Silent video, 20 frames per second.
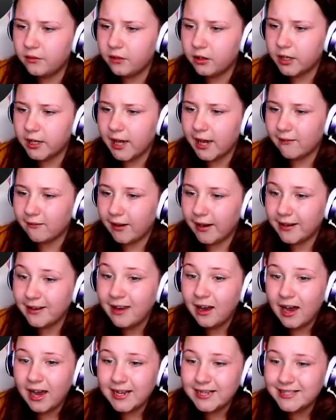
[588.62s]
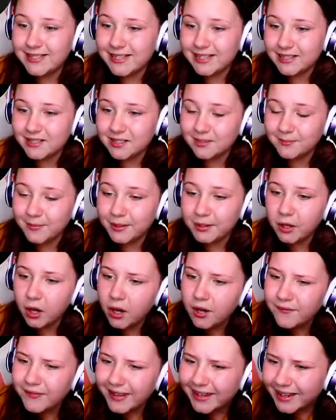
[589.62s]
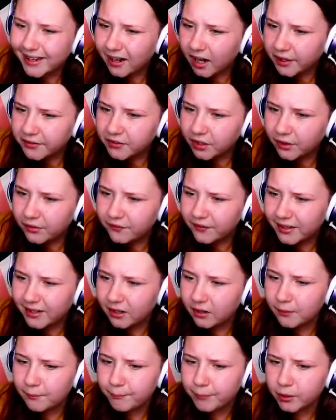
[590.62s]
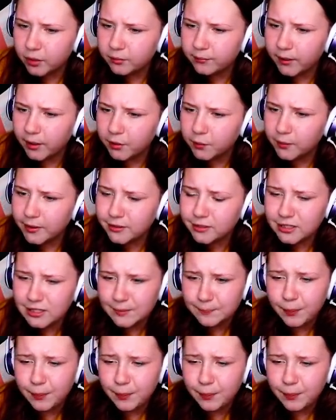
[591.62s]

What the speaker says: Okay, right, I see someone over here. I don't think they're on build mode, which is